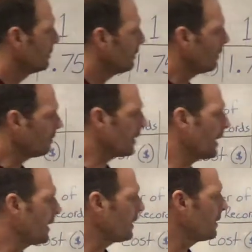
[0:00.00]

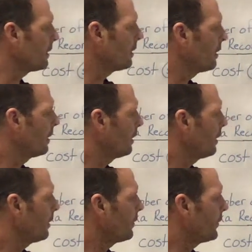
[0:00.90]
Okay,
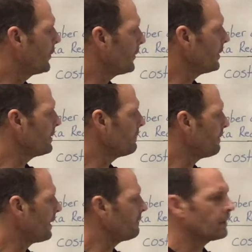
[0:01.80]

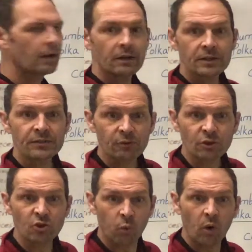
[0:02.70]
$35 for
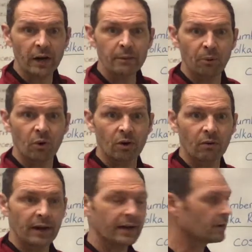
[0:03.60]
20 polka
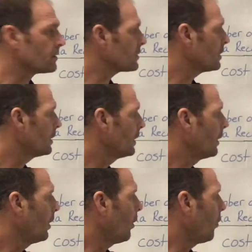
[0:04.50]
records.
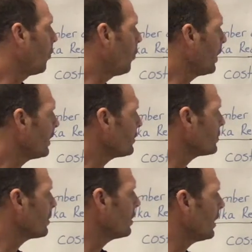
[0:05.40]
What else
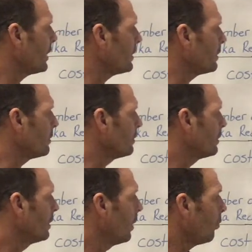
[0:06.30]
could I do?
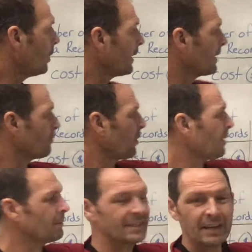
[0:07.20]
Well, I could
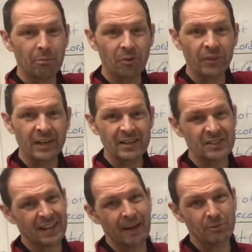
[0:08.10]
probably double this.
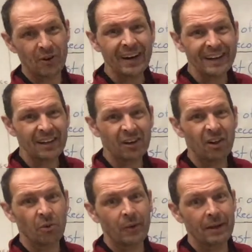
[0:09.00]
I'm trying to get all the
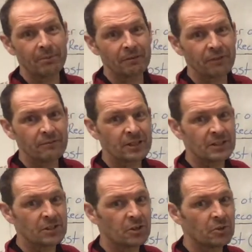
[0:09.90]
way up to
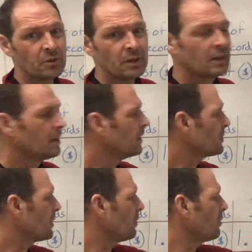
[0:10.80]
52,
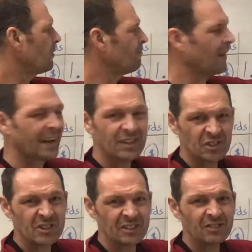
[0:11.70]
so I could
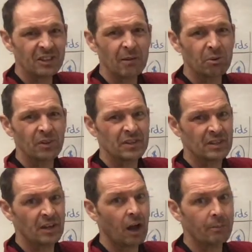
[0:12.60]
still double this and
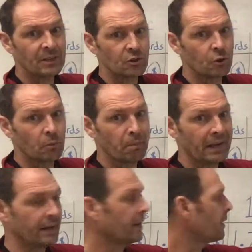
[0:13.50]
not be too big.